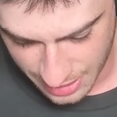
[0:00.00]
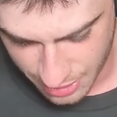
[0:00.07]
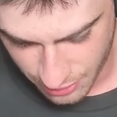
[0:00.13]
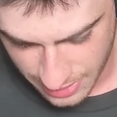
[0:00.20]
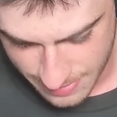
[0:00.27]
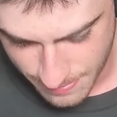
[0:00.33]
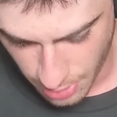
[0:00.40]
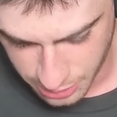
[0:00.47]

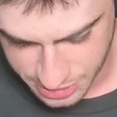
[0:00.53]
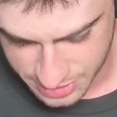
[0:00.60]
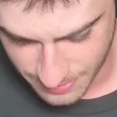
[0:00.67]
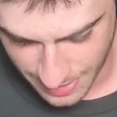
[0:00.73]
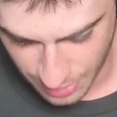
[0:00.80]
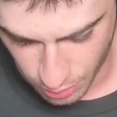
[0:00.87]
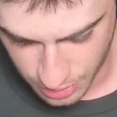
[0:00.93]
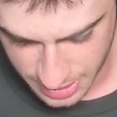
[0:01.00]
Most of
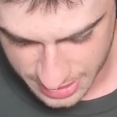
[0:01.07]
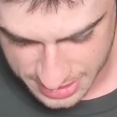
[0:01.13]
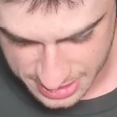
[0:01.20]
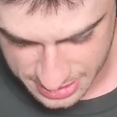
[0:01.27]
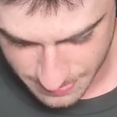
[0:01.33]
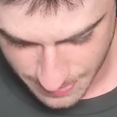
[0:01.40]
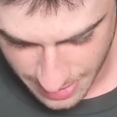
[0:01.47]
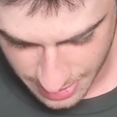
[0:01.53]
my audience
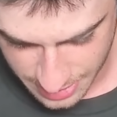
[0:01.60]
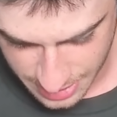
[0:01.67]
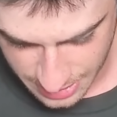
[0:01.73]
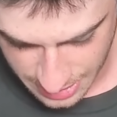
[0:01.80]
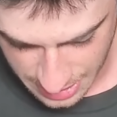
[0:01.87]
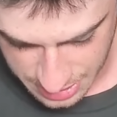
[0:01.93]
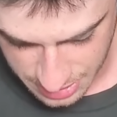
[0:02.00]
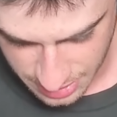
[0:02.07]
is
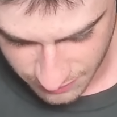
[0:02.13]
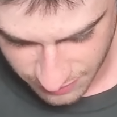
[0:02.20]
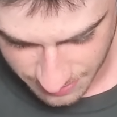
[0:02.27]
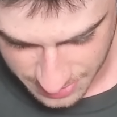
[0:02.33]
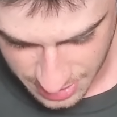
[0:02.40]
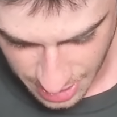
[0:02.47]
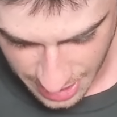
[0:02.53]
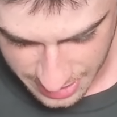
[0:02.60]
American and from
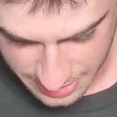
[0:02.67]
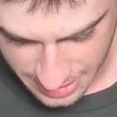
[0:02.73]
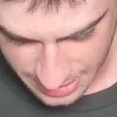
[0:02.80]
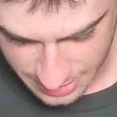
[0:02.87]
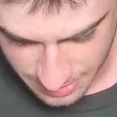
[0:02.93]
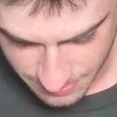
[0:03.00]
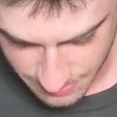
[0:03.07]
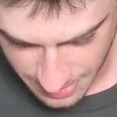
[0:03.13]
the United
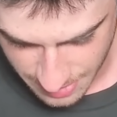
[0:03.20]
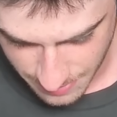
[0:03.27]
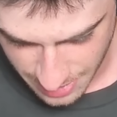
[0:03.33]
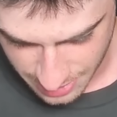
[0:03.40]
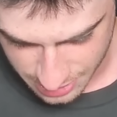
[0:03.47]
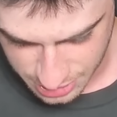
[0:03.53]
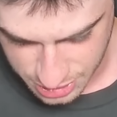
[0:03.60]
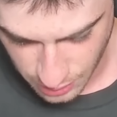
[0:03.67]
Kingdom, and
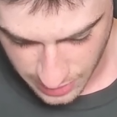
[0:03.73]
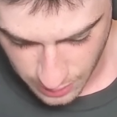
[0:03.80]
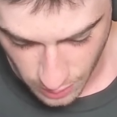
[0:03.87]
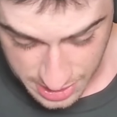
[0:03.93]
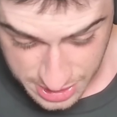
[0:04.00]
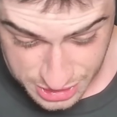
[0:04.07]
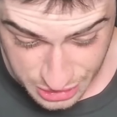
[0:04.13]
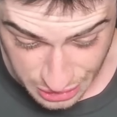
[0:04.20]
America's
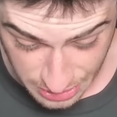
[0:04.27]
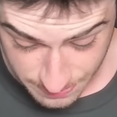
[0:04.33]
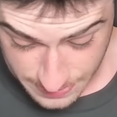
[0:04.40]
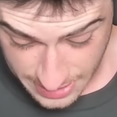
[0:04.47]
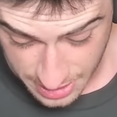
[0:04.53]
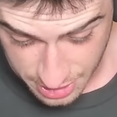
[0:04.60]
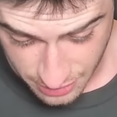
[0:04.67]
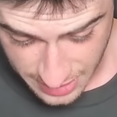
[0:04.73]
21. So don't be
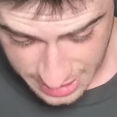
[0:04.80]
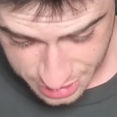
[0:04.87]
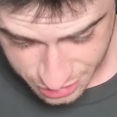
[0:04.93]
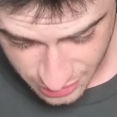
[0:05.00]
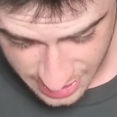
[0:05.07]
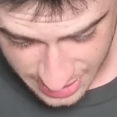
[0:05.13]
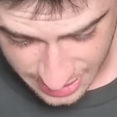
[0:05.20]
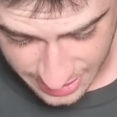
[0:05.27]
underage
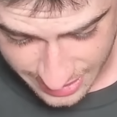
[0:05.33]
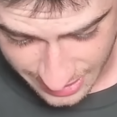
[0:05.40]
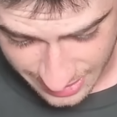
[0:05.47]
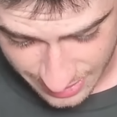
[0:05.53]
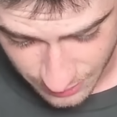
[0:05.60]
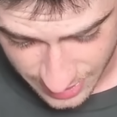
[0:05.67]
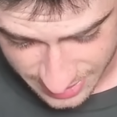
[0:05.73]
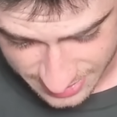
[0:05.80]
drinking,
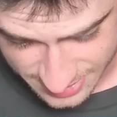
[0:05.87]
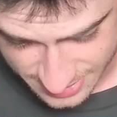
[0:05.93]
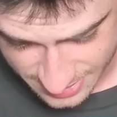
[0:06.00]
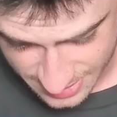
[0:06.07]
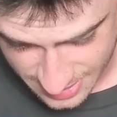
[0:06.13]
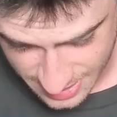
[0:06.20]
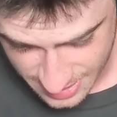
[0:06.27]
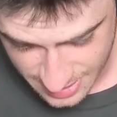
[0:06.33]
kiddlywinks.
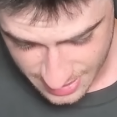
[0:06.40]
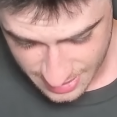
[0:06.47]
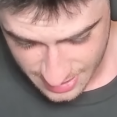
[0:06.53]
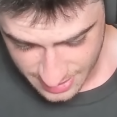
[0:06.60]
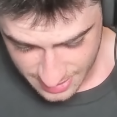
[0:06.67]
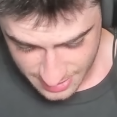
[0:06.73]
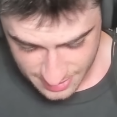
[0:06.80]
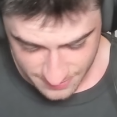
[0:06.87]

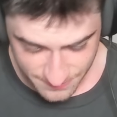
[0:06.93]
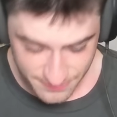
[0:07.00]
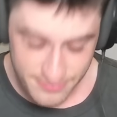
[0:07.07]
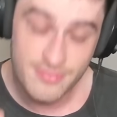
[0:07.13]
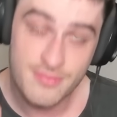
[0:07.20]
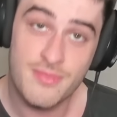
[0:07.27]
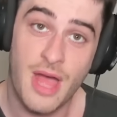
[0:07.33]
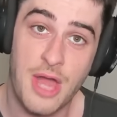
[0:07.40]

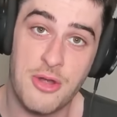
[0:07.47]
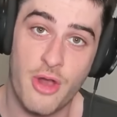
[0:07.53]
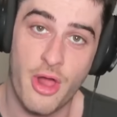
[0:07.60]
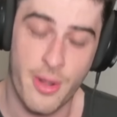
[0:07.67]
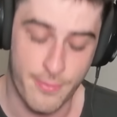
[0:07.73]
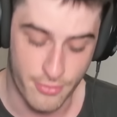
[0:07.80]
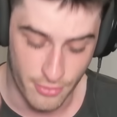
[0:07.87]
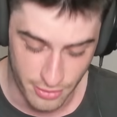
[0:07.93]
I do not
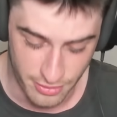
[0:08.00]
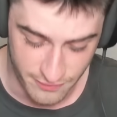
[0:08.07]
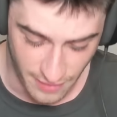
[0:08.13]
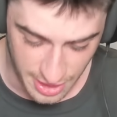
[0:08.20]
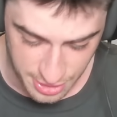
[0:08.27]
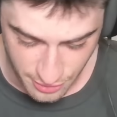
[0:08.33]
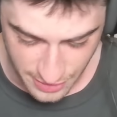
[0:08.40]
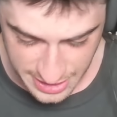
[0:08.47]
approve
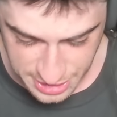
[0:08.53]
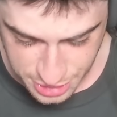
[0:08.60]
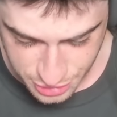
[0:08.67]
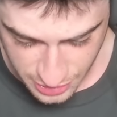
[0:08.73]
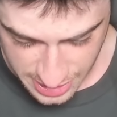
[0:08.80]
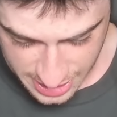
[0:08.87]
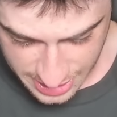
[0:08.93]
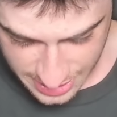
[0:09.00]
underage
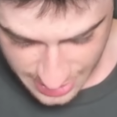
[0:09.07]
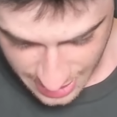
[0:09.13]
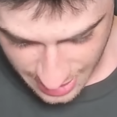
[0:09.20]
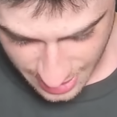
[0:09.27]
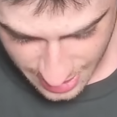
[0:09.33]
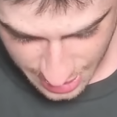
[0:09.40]
drinking.